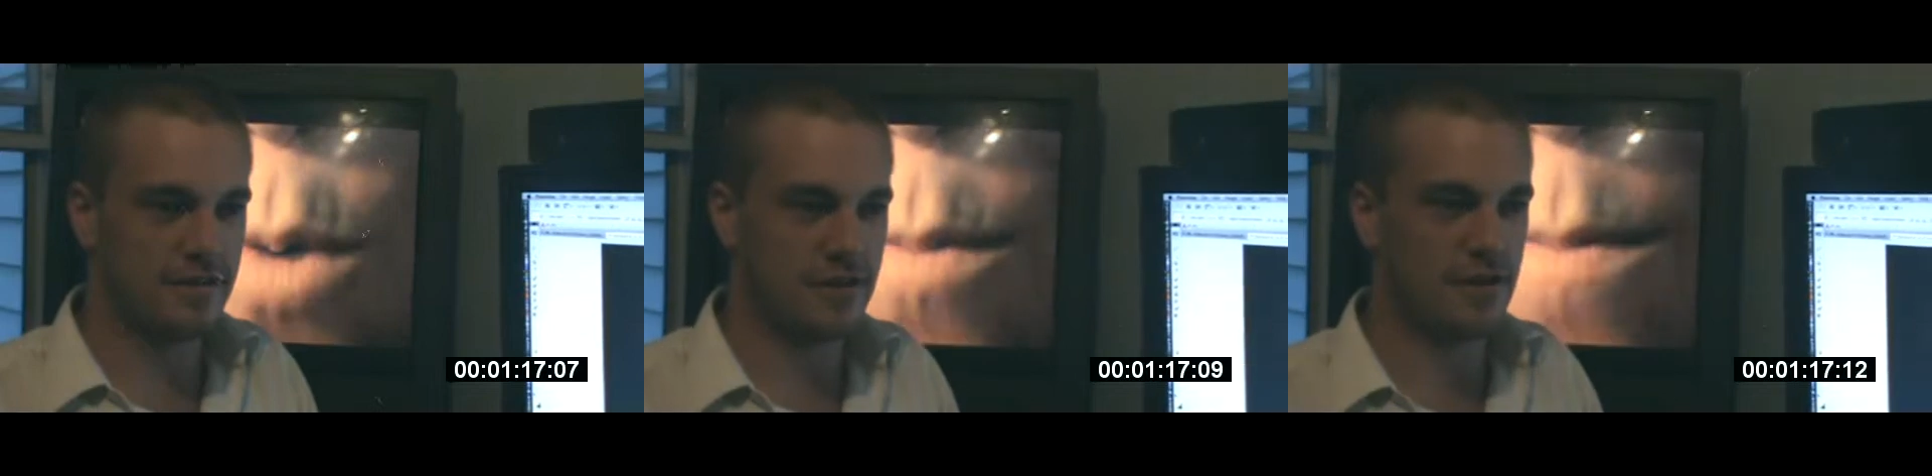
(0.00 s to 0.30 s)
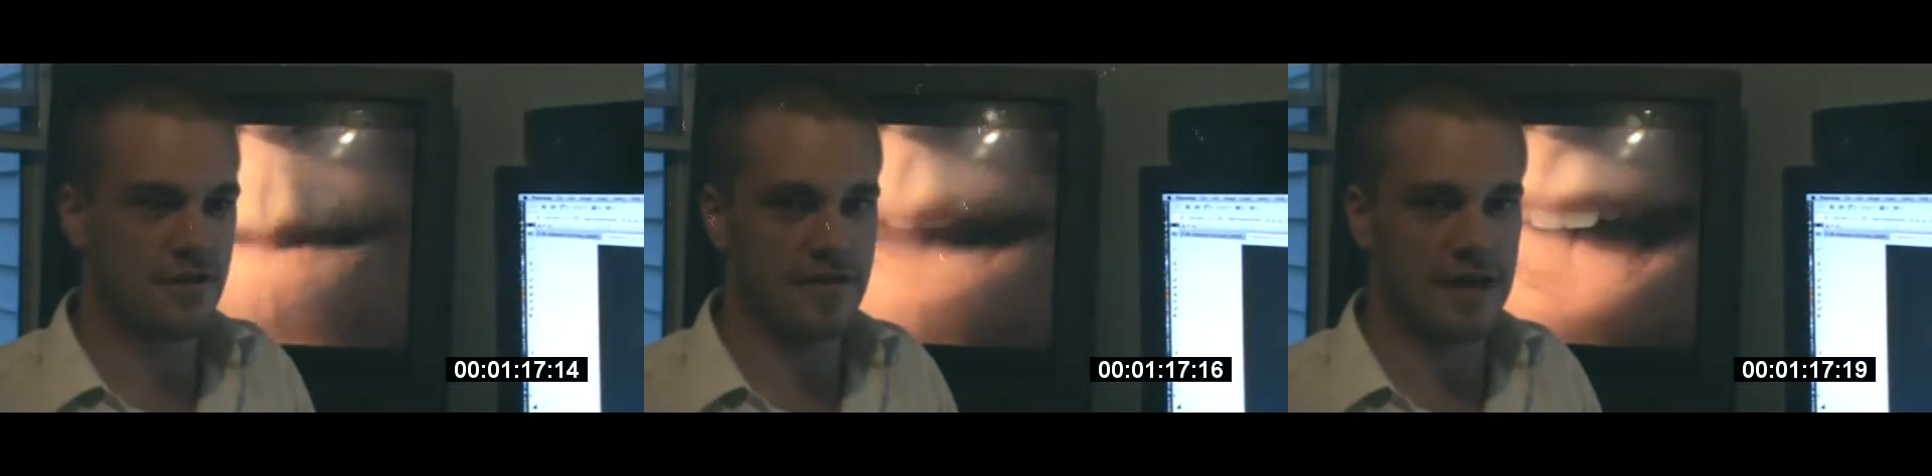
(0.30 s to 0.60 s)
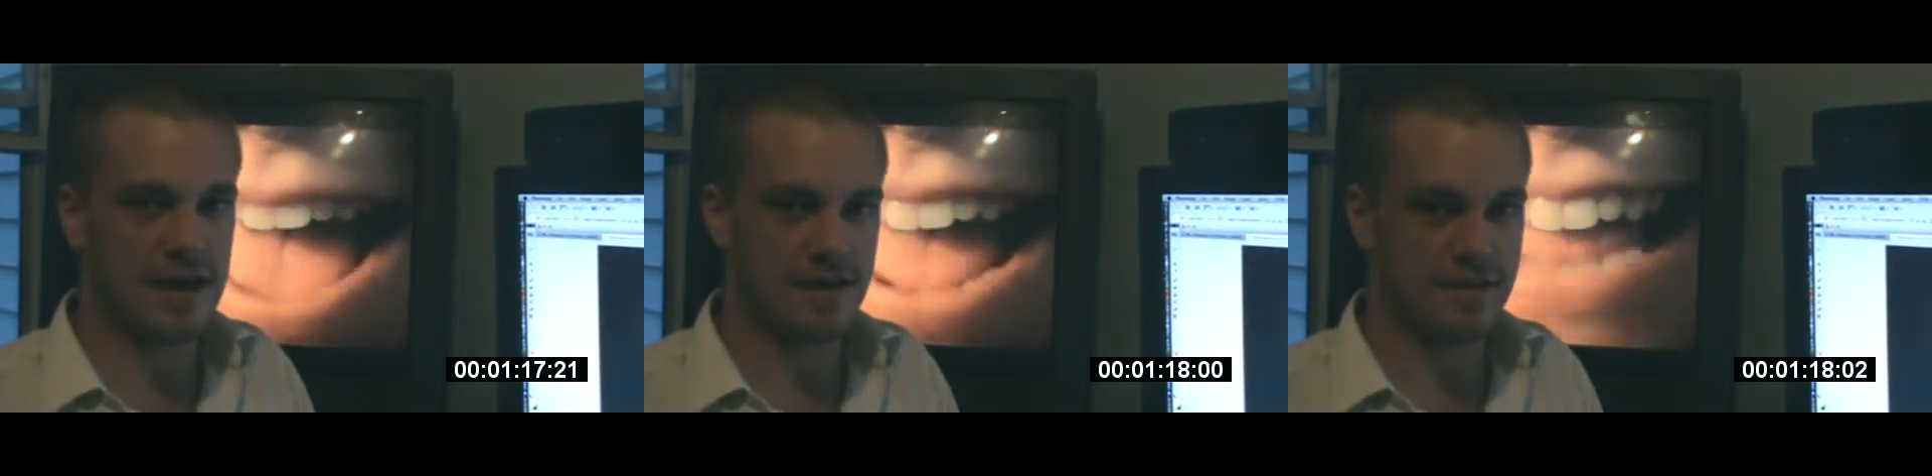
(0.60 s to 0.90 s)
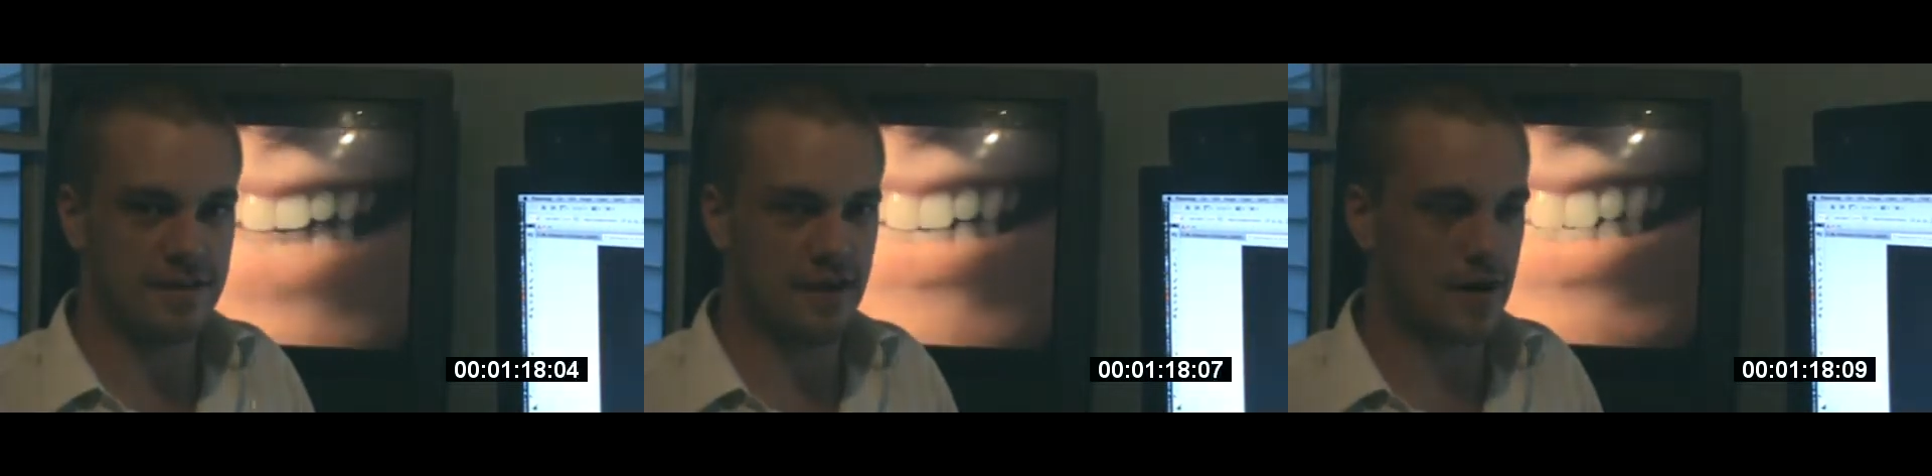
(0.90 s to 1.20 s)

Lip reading: the art in that, the